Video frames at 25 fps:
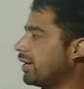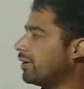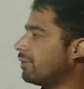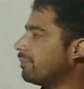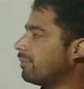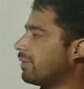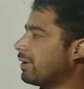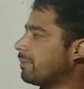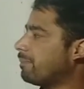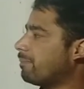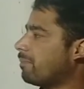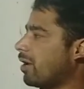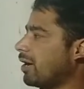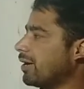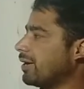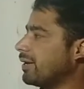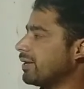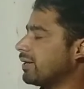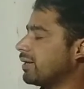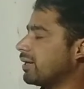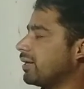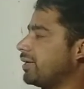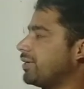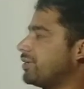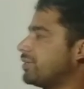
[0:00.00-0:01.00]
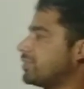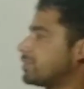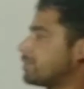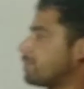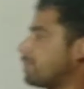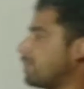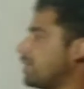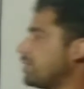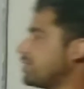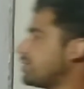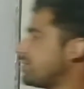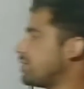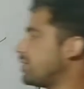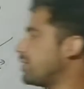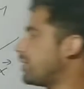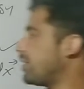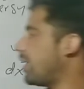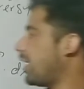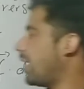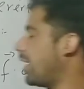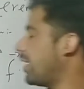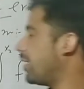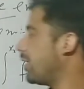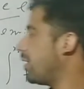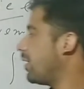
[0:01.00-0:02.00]
and my particle displaces
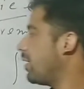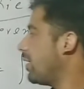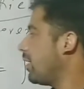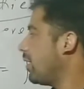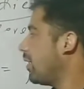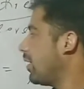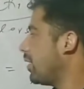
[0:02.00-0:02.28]
it, and